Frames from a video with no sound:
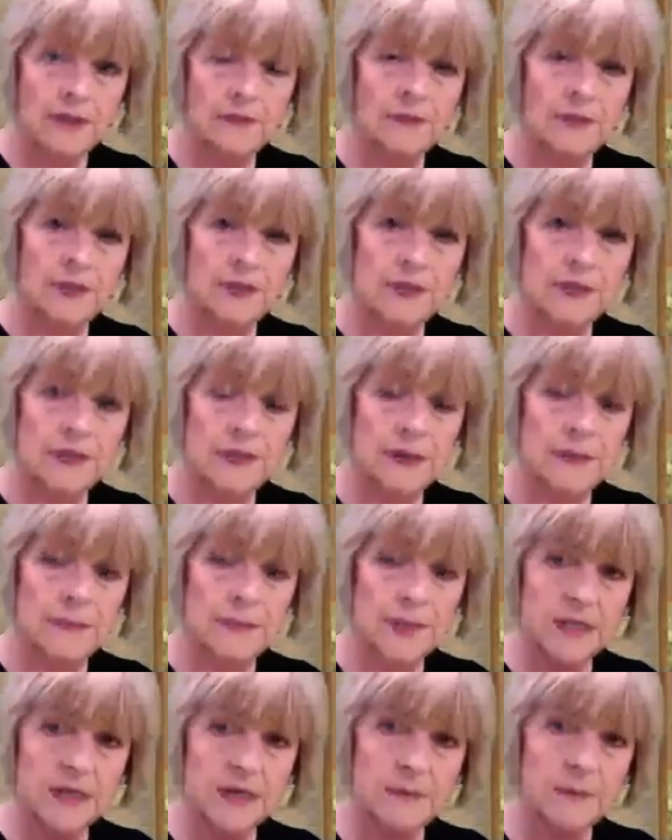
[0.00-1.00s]
if this
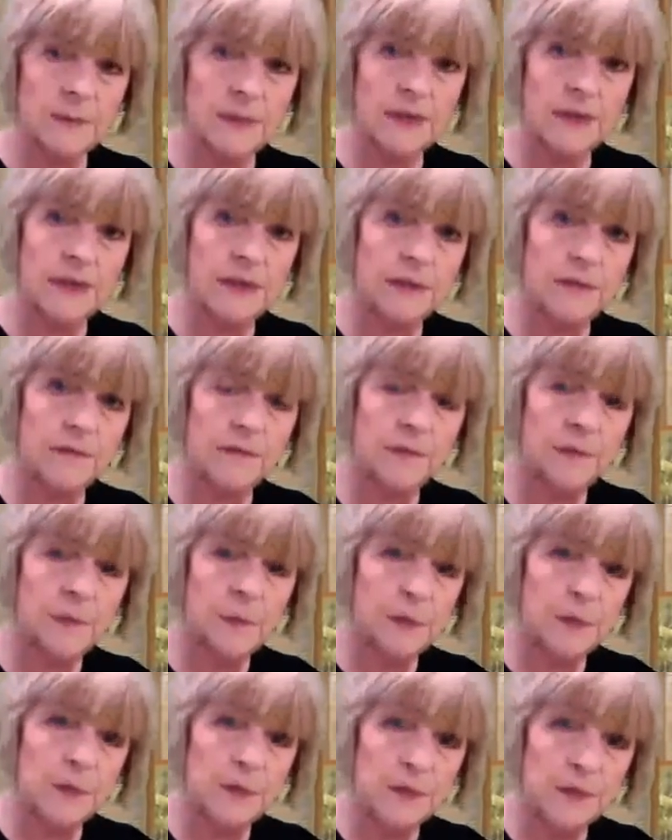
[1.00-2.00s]
comes up in the
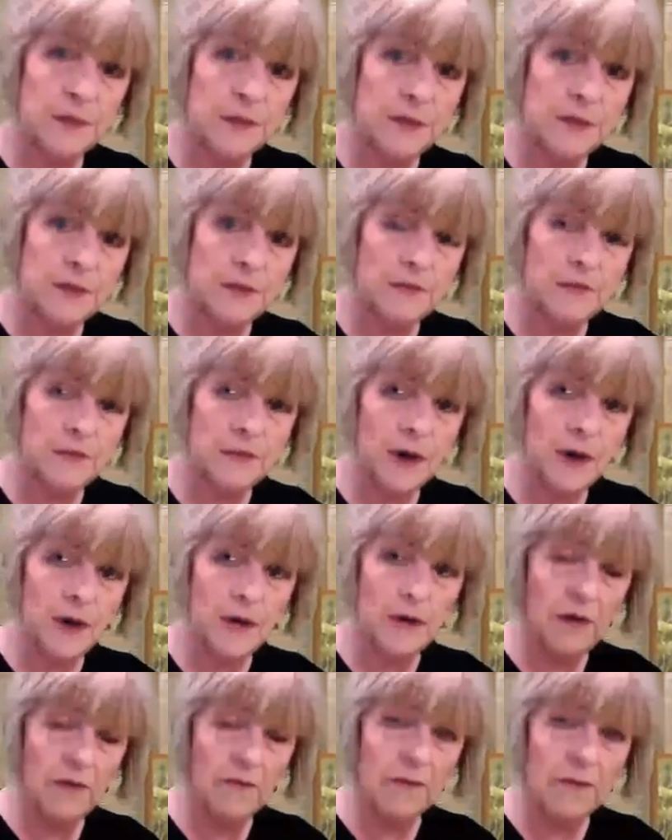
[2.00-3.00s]
influences
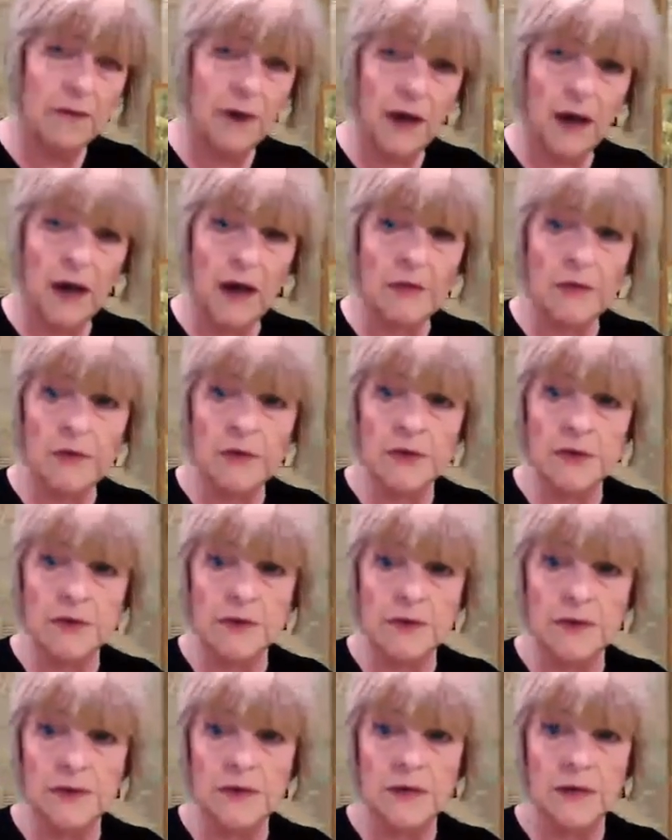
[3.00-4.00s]
of
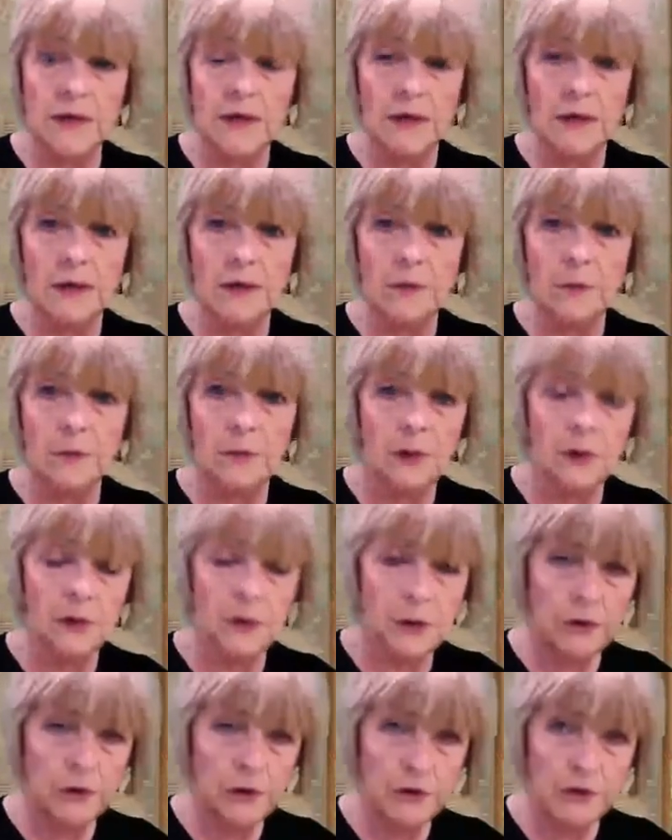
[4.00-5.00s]
others, we
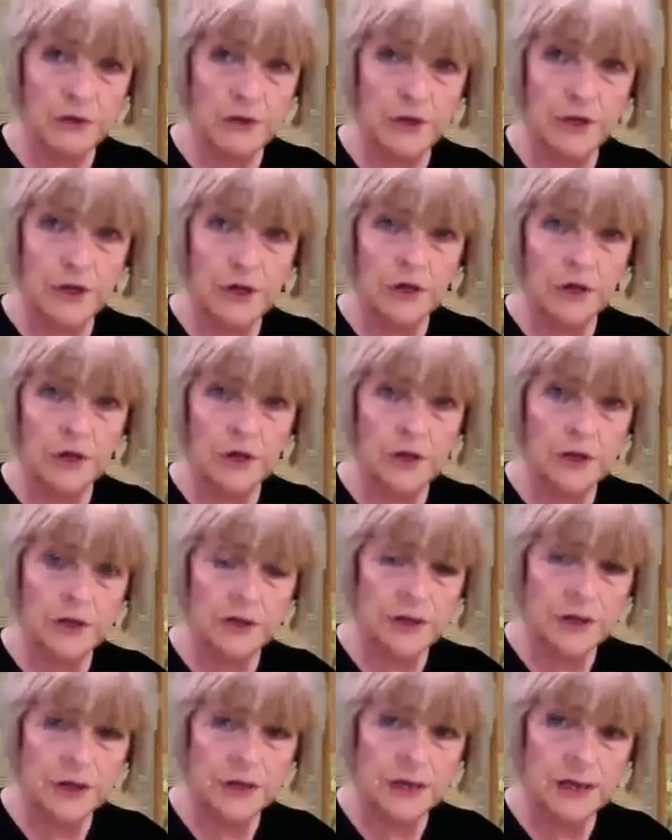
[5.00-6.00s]
are not
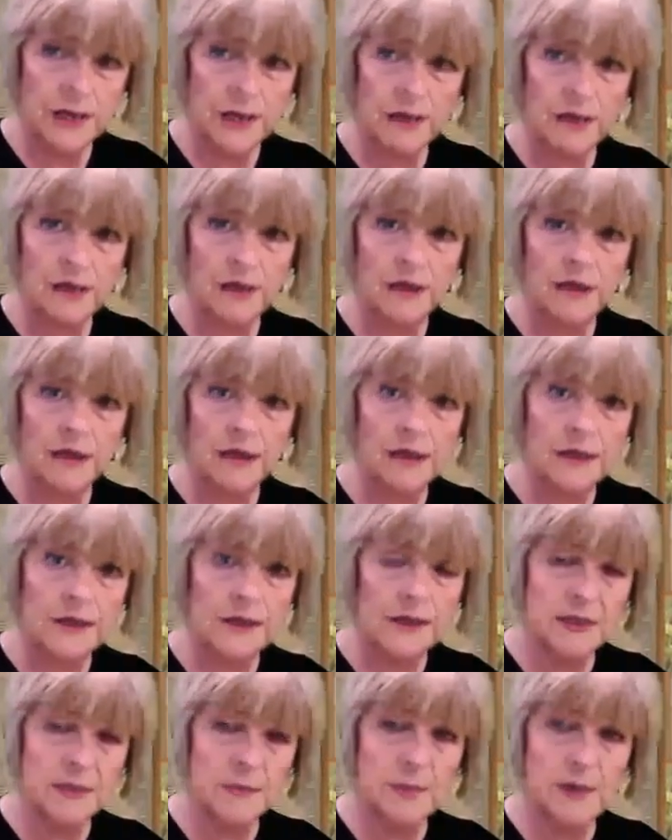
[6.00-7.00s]
saying
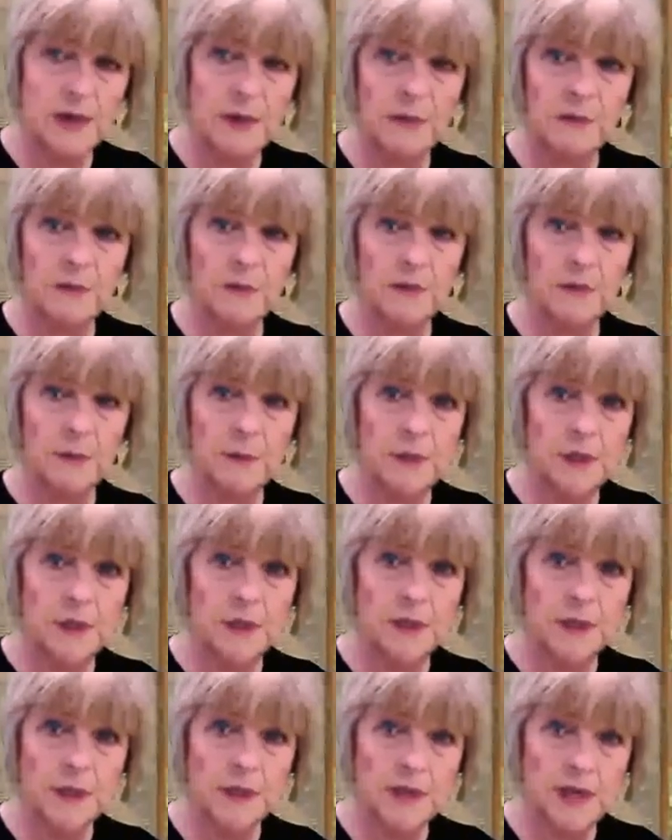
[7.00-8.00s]
it is about the
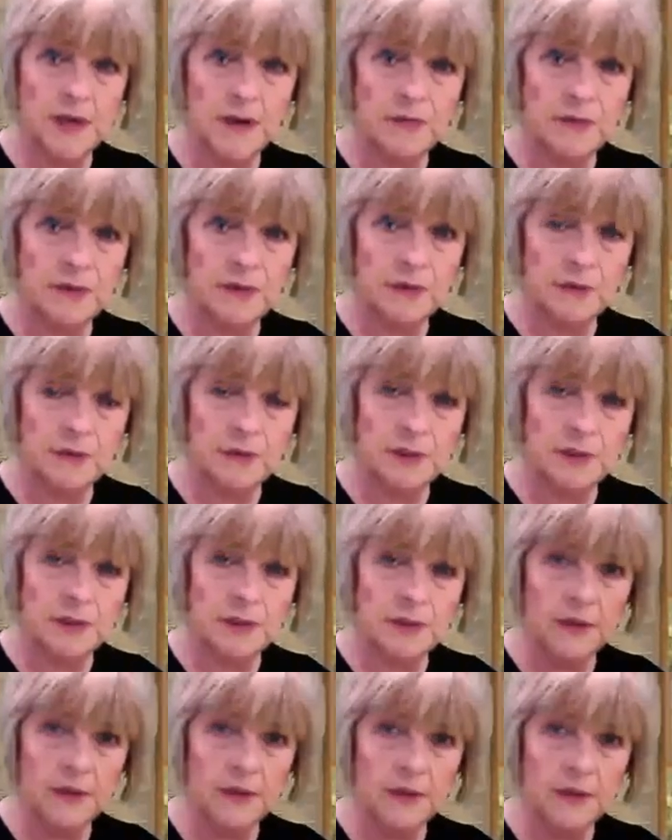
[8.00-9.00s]
person that's having the
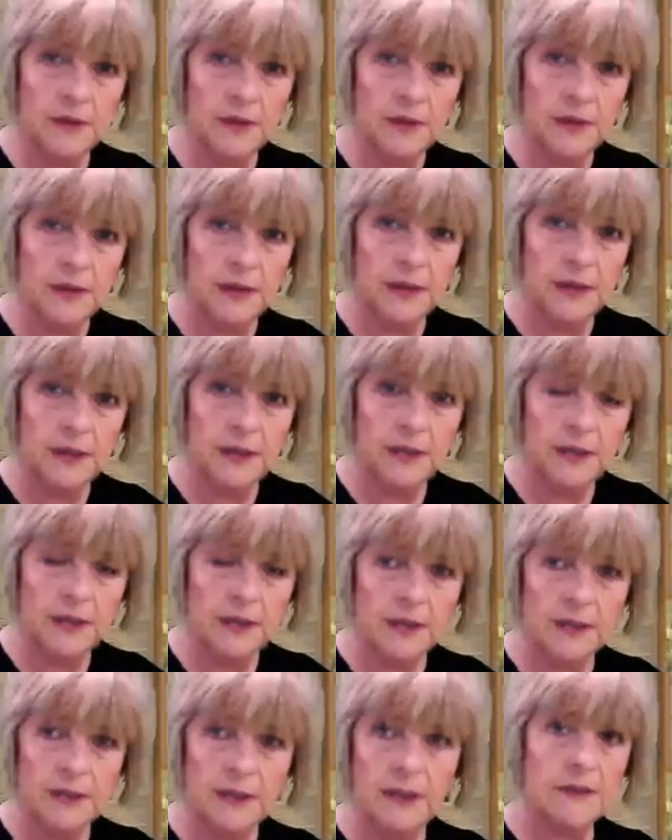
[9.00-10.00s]
reading.
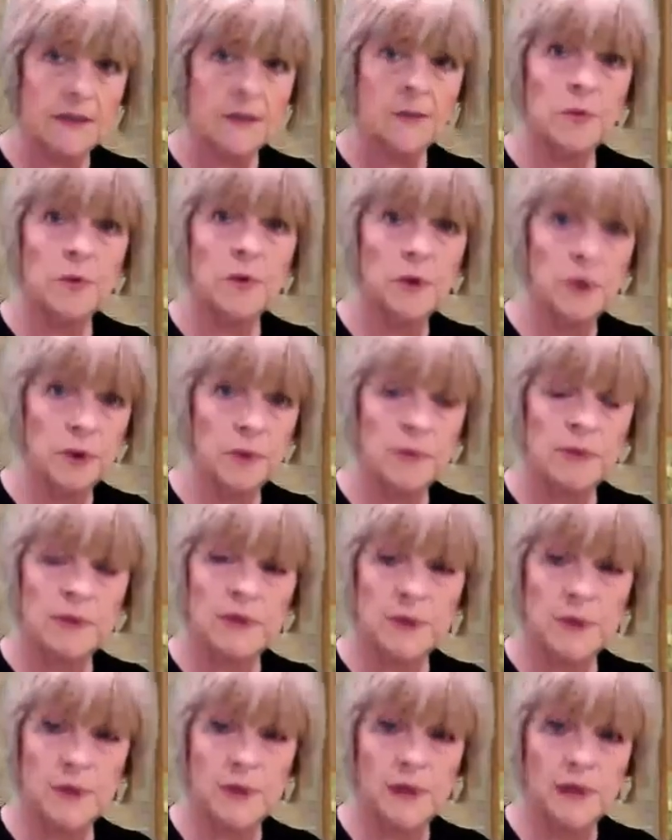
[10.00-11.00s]
This is what the
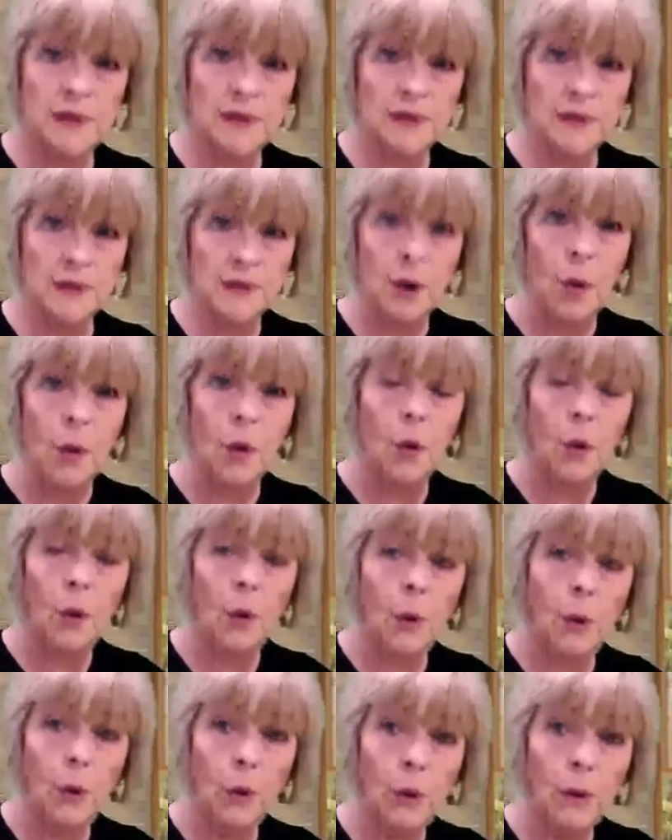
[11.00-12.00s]
obstacle is.
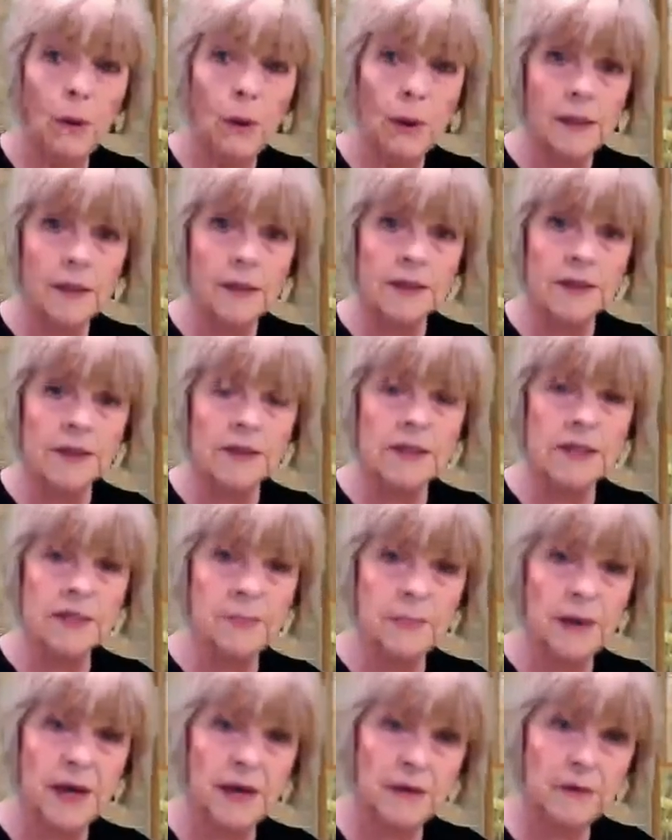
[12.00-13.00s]
Or this is
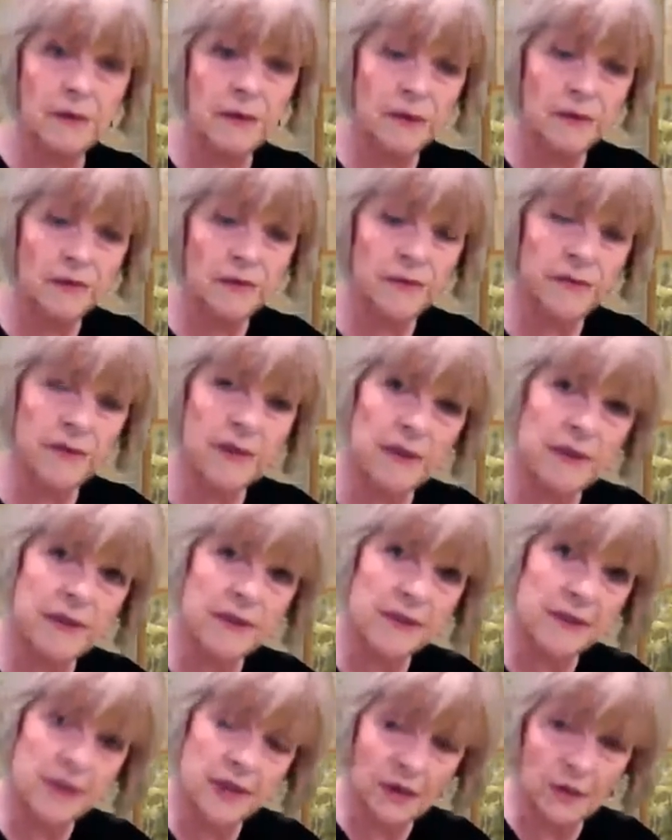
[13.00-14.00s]
the background
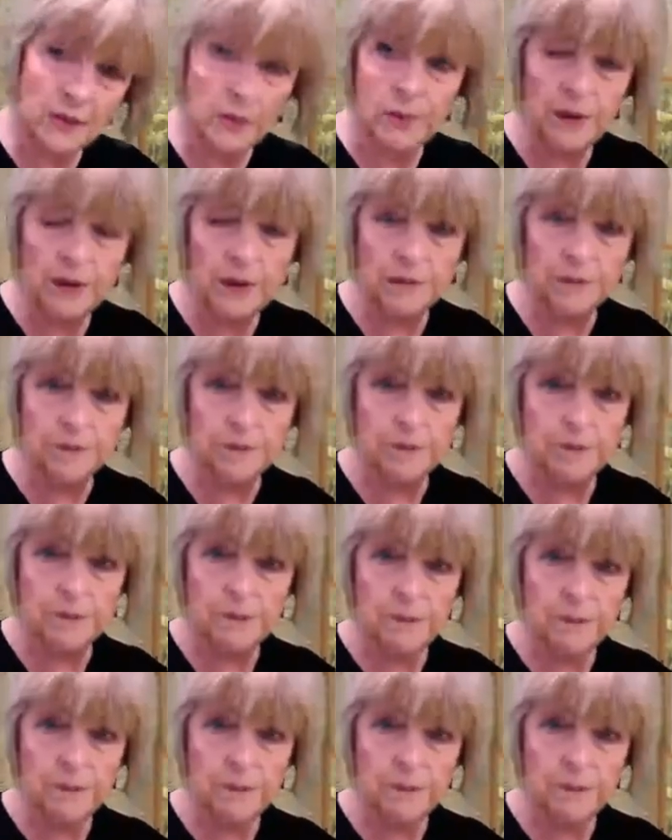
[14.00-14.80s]
effects that's helping.